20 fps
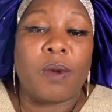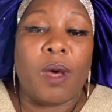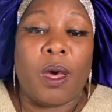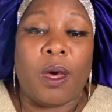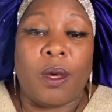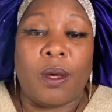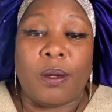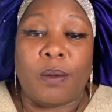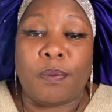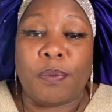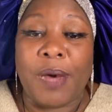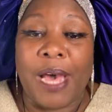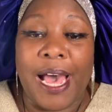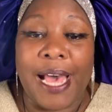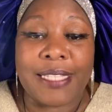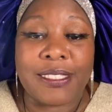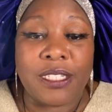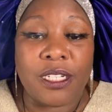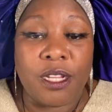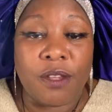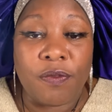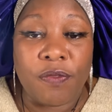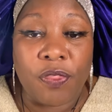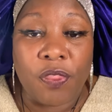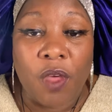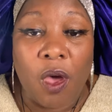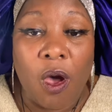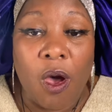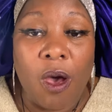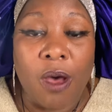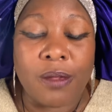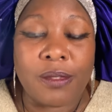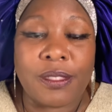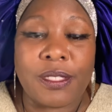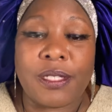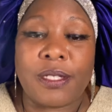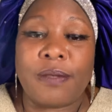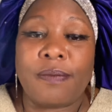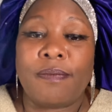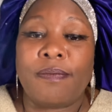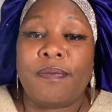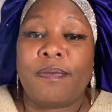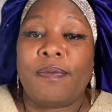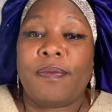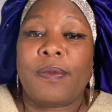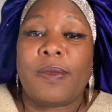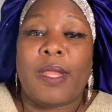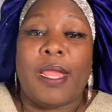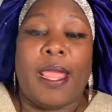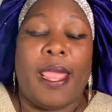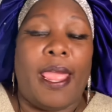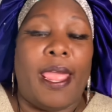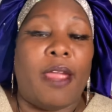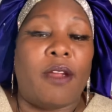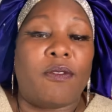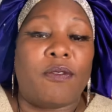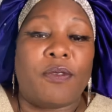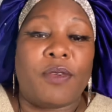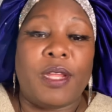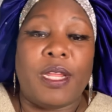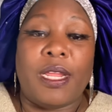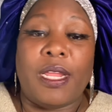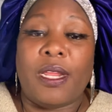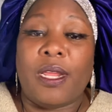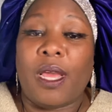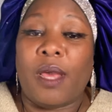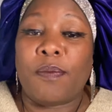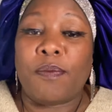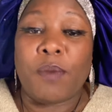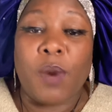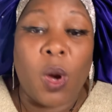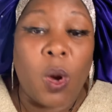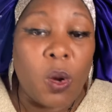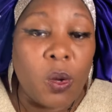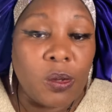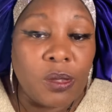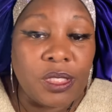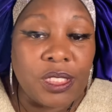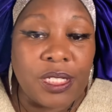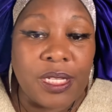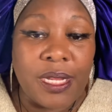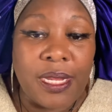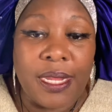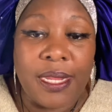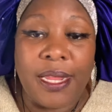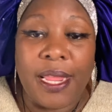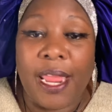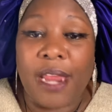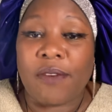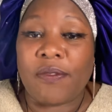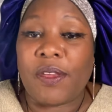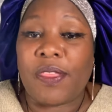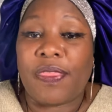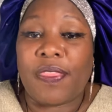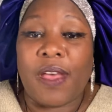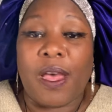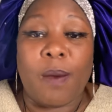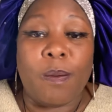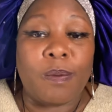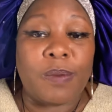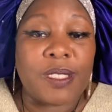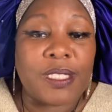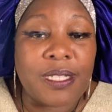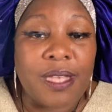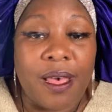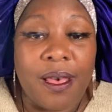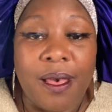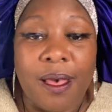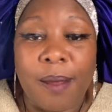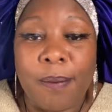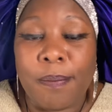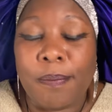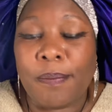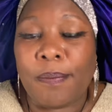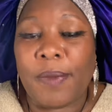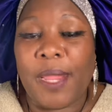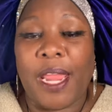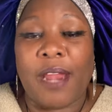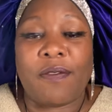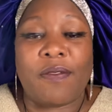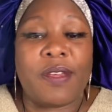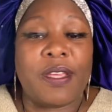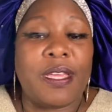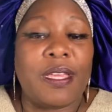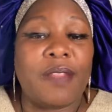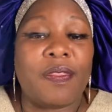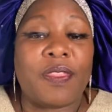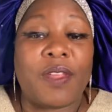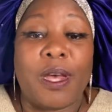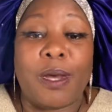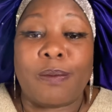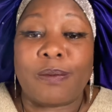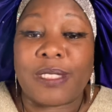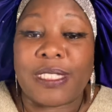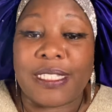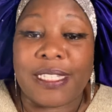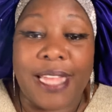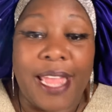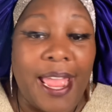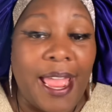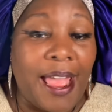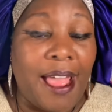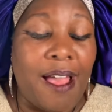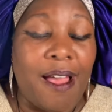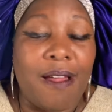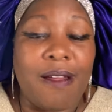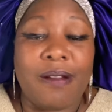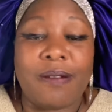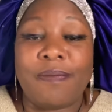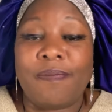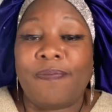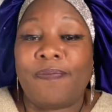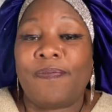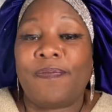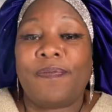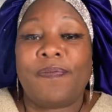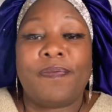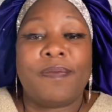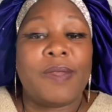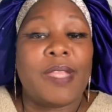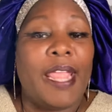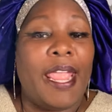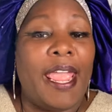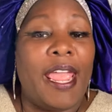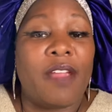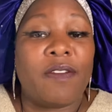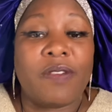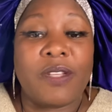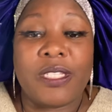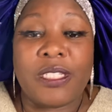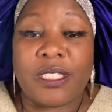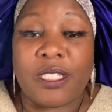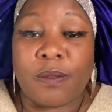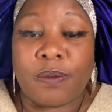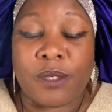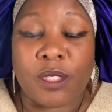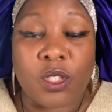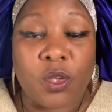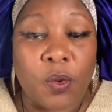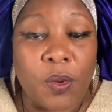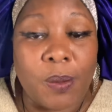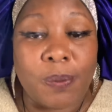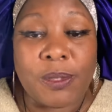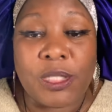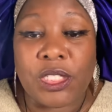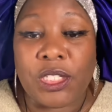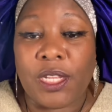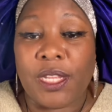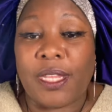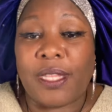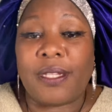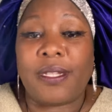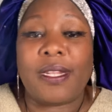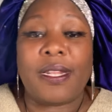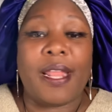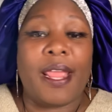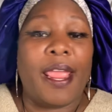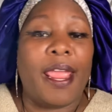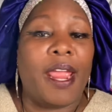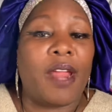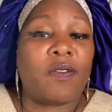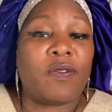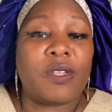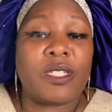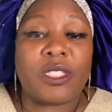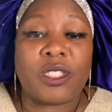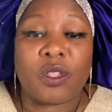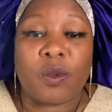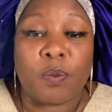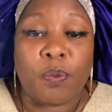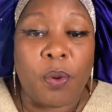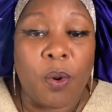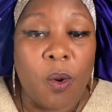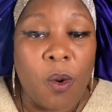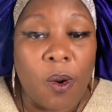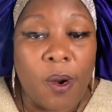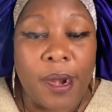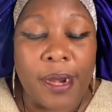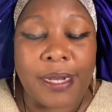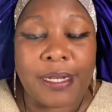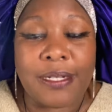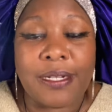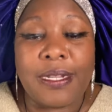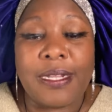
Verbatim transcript: uh, positive thought, every emoji, every thumbs up, every thumbs down, every subscription, every support.